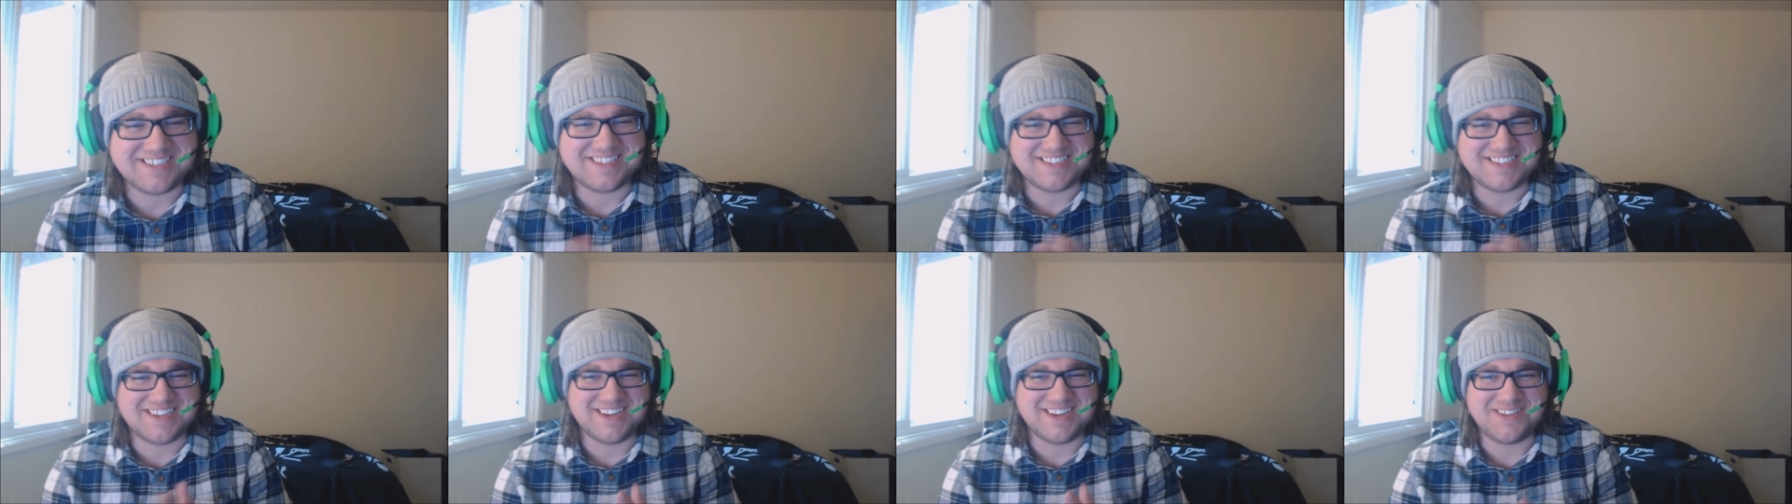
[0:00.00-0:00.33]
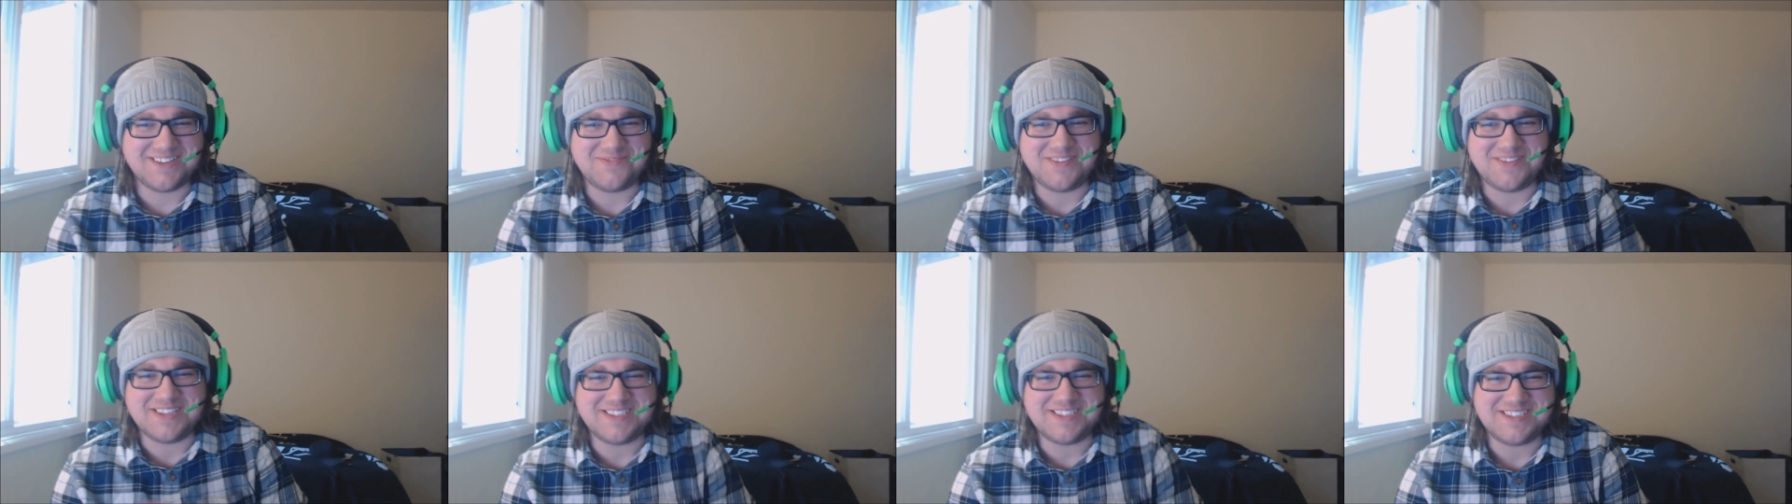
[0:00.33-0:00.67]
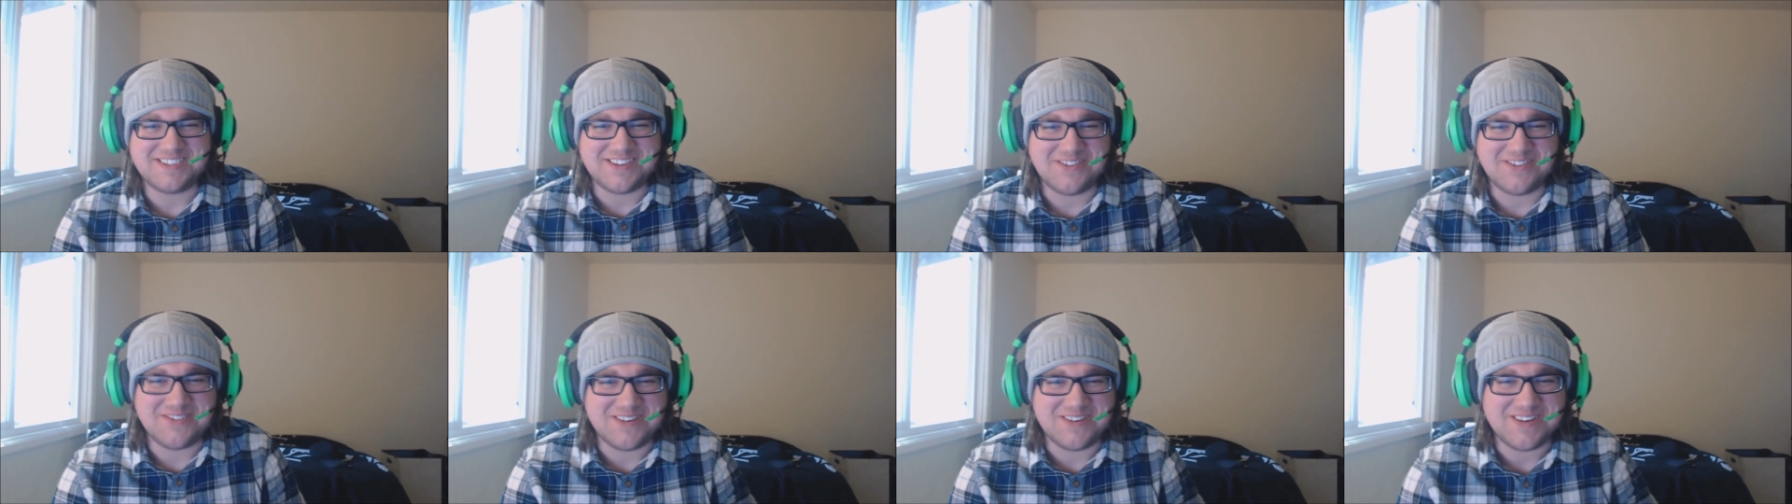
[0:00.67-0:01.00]
This is gonna be
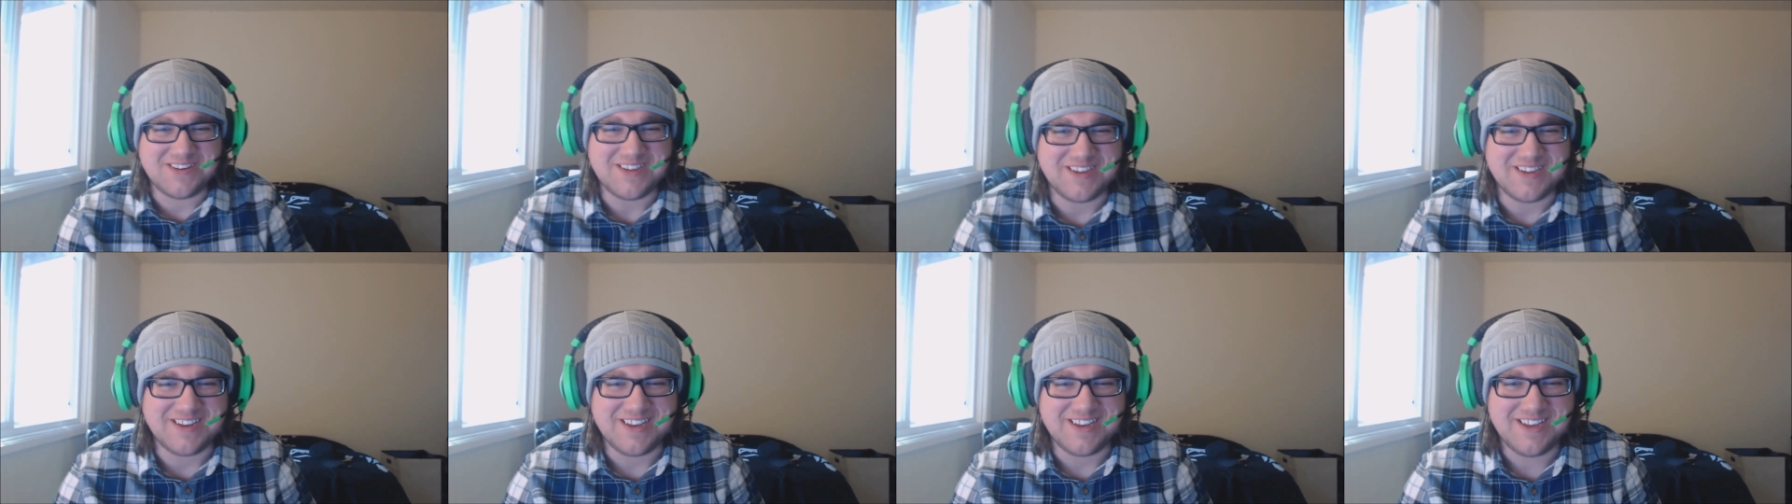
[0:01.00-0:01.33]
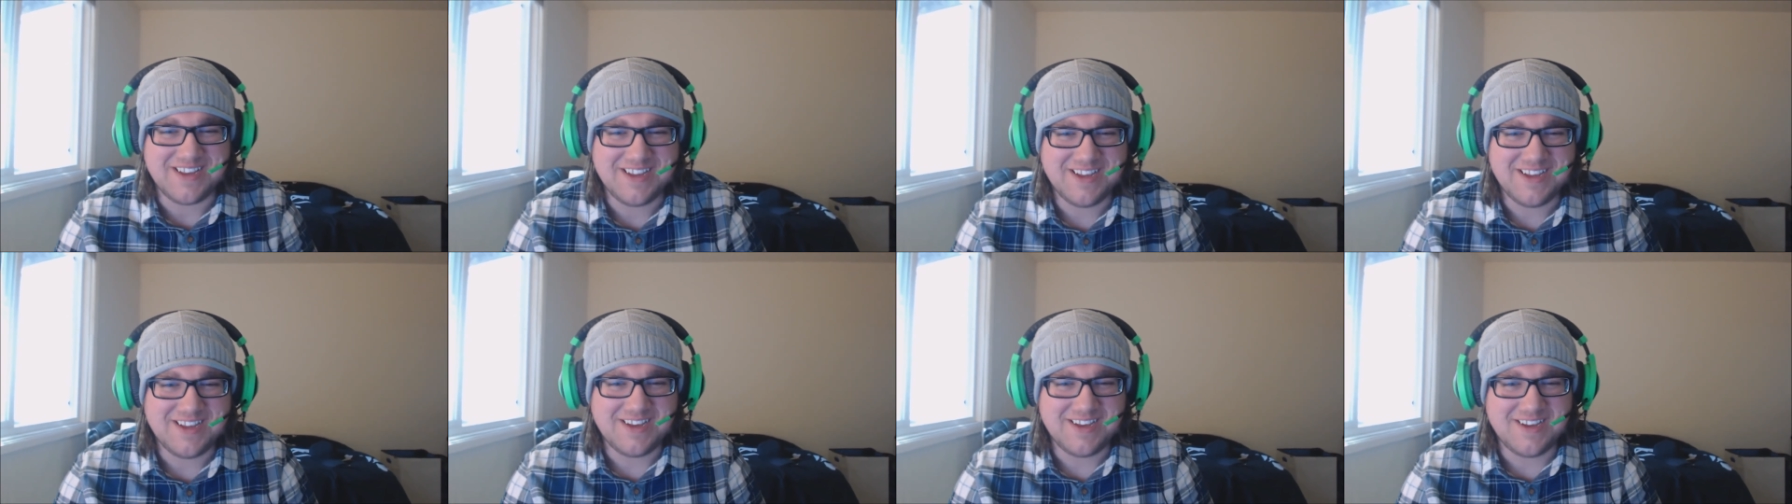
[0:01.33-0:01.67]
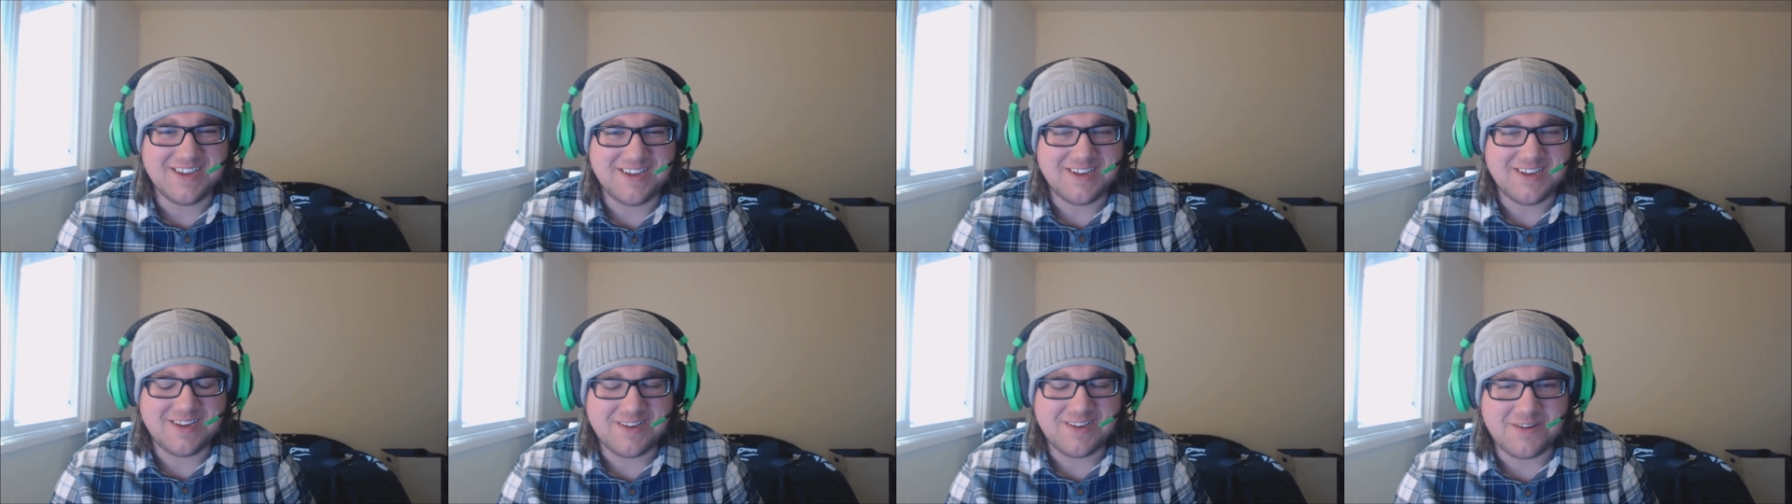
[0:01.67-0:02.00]
so good.
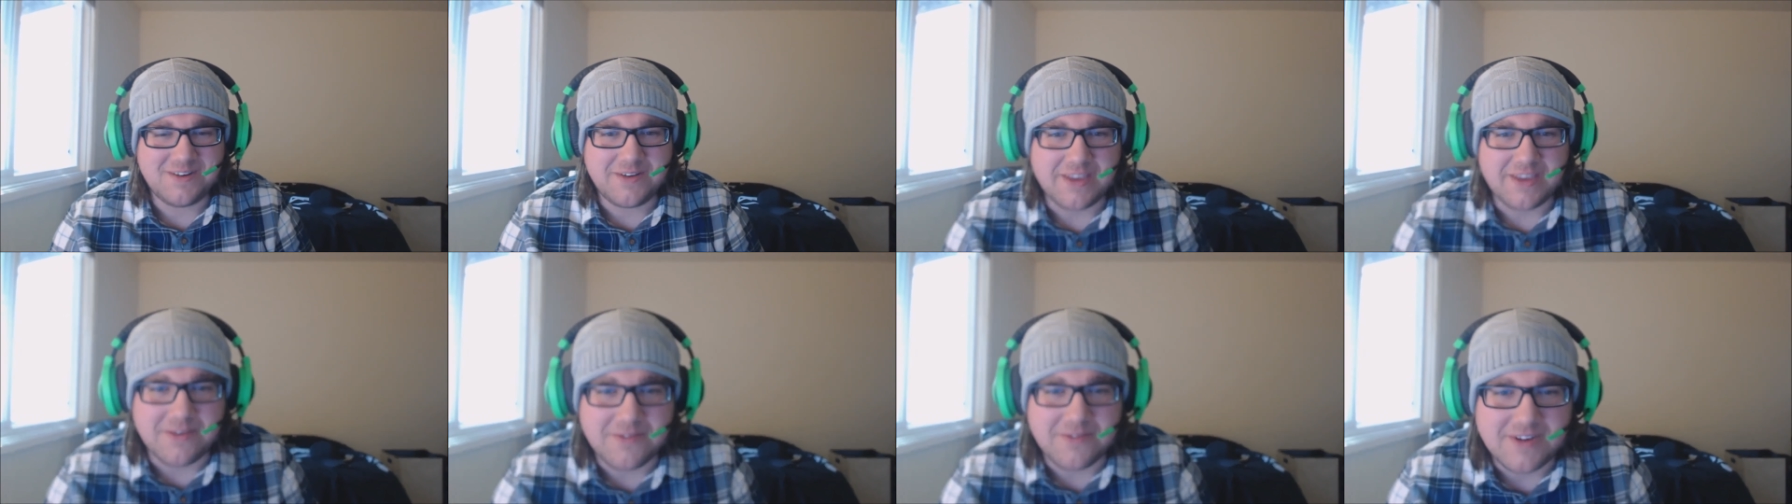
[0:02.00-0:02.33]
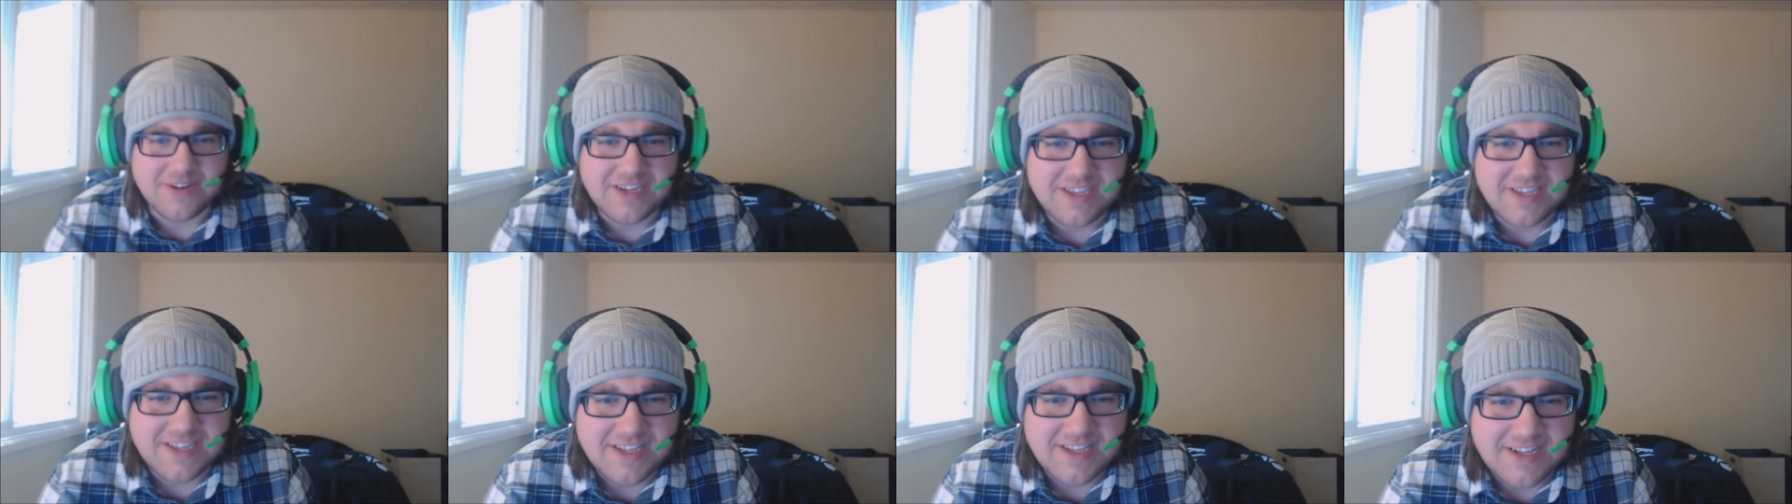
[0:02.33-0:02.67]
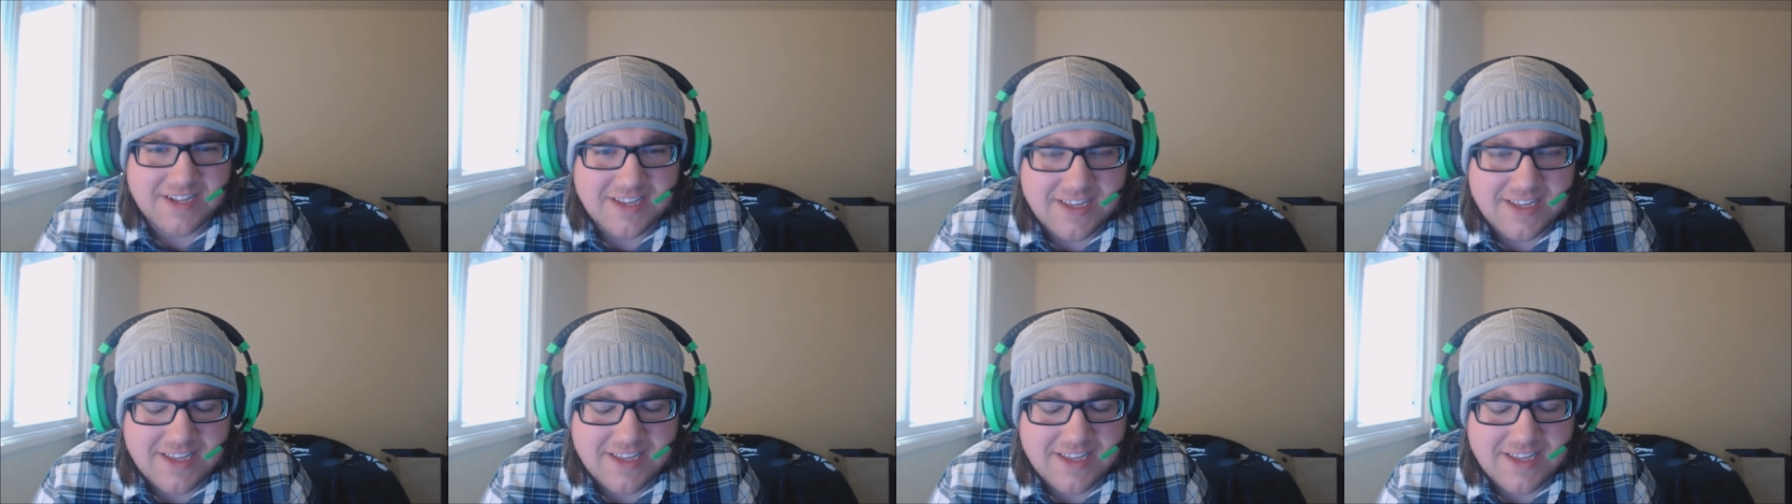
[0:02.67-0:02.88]
Wait, what?